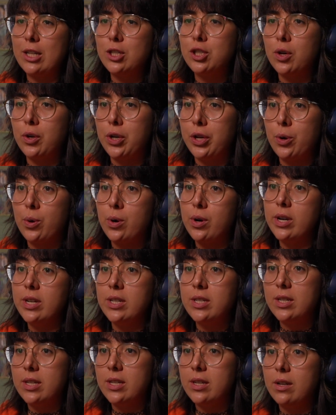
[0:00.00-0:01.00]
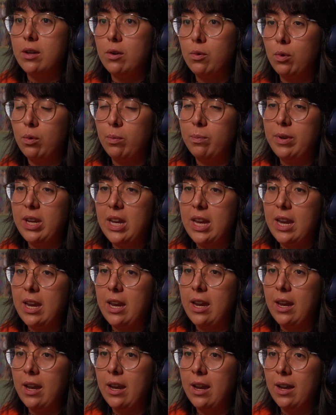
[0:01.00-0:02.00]
So yours will
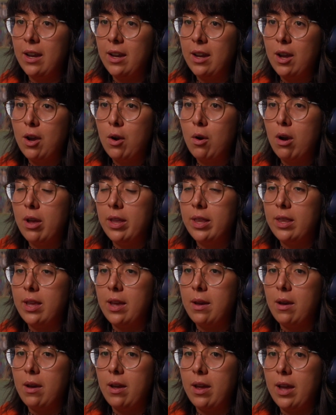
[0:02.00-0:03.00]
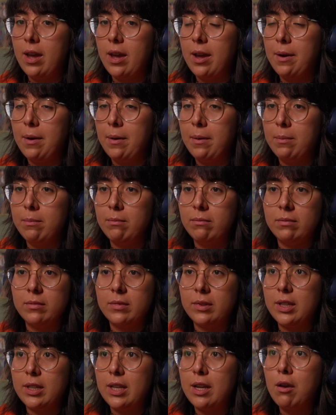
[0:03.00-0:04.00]
be the
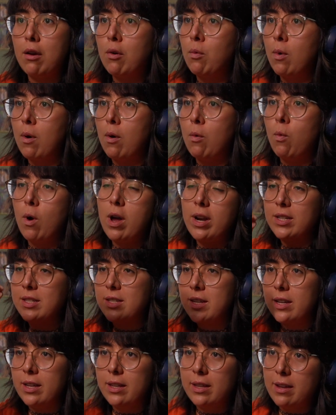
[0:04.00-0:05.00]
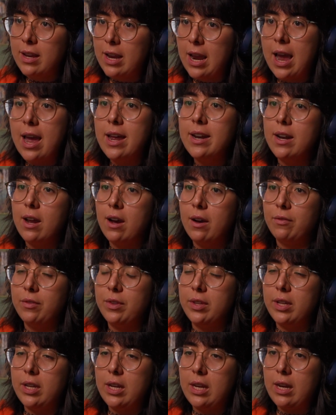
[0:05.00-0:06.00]
what is it, the end of
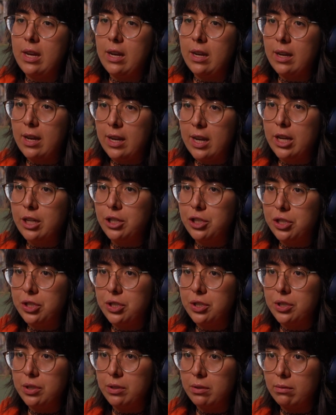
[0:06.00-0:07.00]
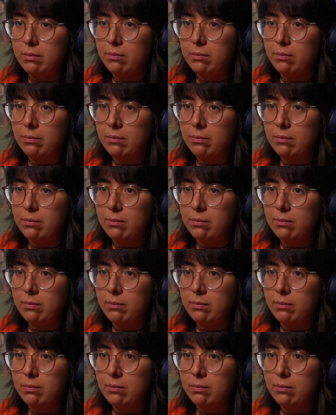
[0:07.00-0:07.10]
the each